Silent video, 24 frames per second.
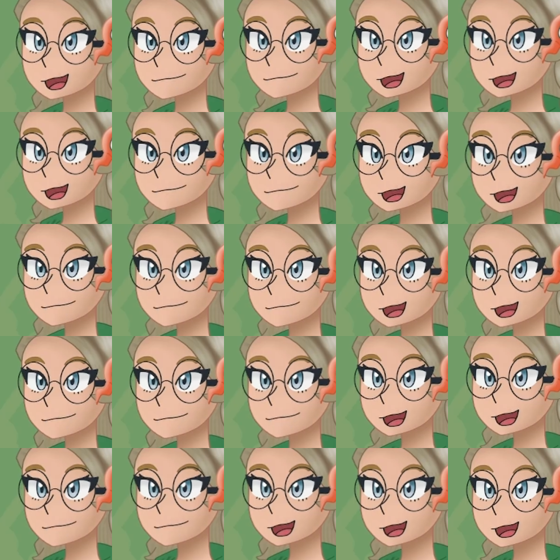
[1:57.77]
hit
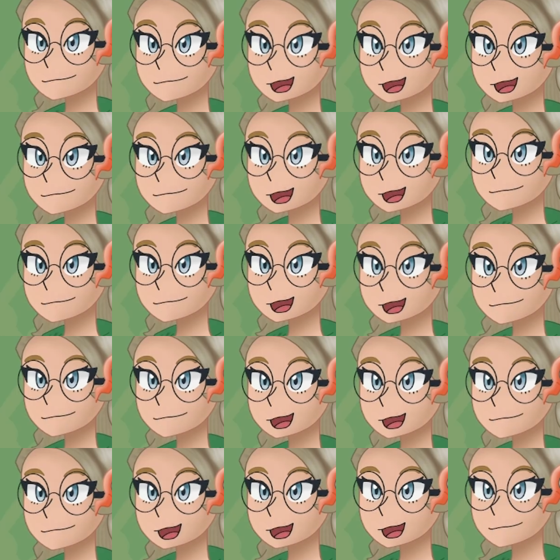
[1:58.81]
hard, hit fast, have a little